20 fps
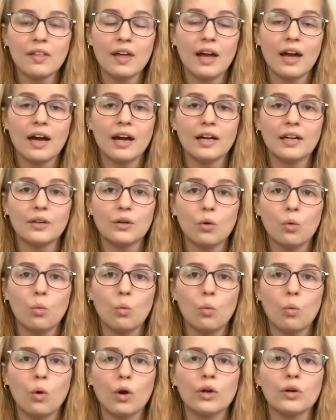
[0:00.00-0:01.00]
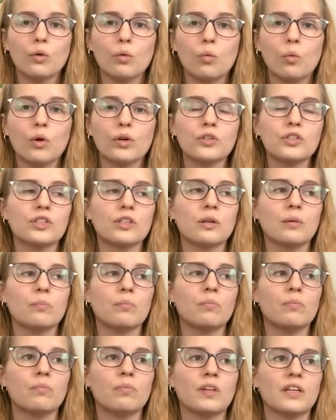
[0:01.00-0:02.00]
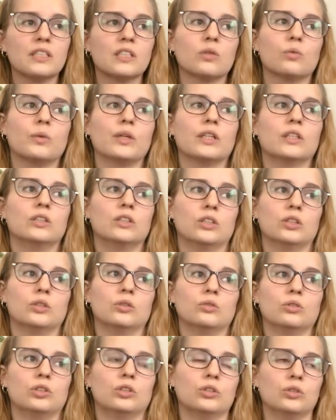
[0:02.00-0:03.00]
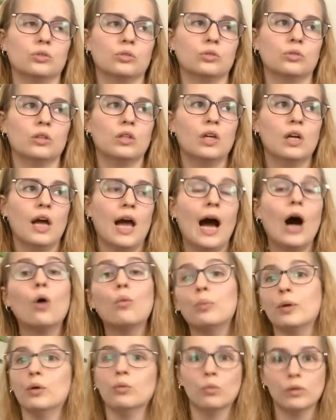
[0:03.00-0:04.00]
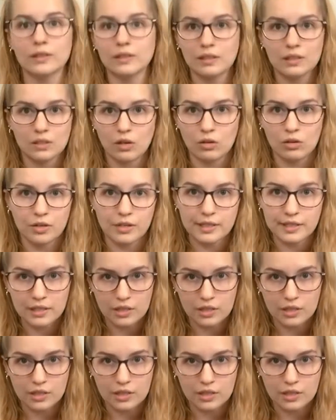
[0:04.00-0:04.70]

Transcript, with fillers: And what, what are some things that we can do to help it once it's already